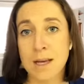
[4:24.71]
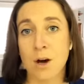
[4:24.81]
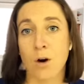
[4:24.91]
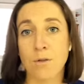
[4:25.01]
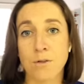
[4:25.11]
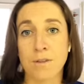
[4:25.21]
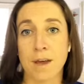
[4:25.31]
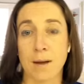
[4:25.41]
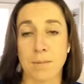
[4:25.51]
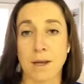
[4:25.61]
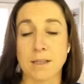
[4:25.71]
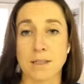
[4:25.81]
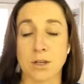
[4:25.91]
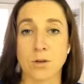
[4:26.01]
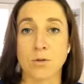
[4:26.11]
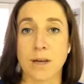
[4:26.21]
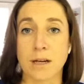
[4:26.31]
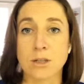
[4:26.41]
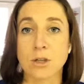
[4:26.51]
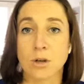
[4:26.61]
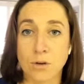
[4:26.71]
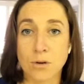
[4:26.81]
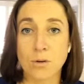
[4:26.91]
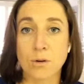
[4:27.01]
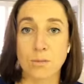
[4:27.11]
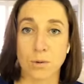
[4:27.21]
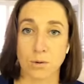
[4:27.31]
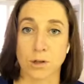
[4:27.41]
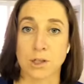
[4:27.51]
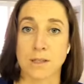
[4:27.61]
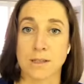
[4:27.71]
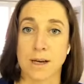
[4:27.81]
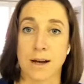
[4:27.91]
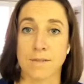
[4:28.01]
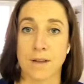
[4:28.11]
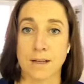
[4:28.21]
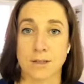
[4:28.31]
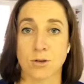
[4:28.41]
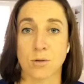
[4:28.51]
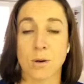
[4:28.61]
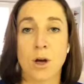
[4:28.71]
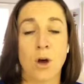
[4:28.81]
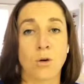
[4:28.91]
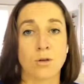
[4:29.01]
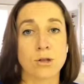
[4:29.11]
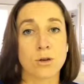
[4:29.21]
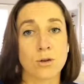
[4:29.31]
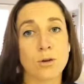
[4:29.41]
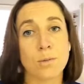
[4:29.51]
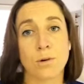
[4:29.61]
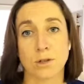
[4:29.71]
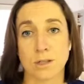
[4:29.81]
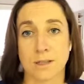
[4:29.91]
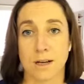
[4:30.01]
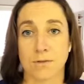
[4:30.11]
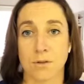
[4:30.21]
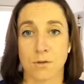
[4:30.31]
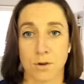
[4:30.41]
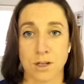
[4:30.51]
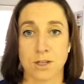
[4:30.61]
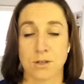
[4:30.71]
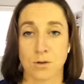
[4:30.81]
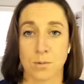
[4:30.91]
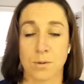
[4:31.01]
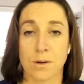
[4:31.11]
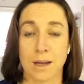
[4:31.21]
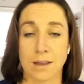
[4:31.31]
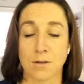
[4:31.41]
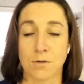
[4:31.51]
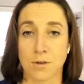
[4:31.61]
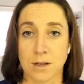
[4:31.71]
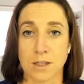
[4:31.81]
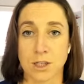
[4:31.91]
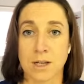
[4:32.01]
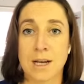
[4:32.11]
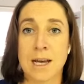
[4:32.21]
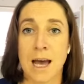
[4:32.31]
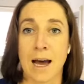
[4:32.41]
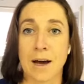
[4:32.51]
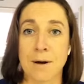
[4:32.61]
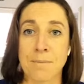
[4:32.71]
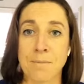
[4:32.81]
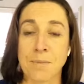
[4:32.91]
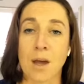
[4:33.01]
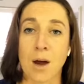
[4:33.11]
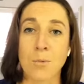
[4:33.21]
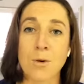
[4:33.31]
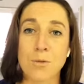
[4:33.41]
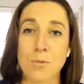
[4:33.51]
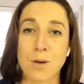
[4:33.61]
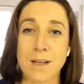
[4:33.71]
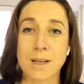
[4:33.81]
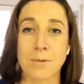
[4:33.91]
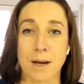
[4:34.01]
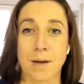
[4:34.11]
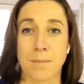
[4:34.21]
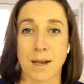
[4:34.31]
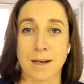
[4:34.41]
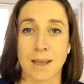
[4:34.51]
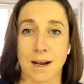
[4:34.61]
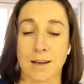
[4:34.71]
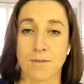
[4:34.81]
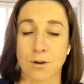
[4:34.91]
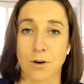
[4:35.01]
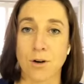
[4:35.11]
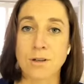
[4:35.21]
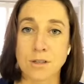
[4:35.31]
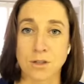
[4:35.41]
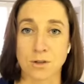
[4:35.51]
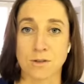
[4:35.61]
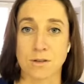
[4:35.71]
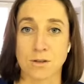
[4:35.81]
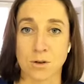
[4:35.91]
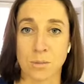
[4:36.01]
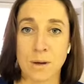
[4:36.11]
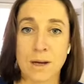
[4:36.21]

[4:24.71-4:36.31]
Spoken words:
often that means that you'll get 2 portions out of that soup, or 2 portions out of the fresh soup in the fridge. I would really recommend that if you're going to choose a soup,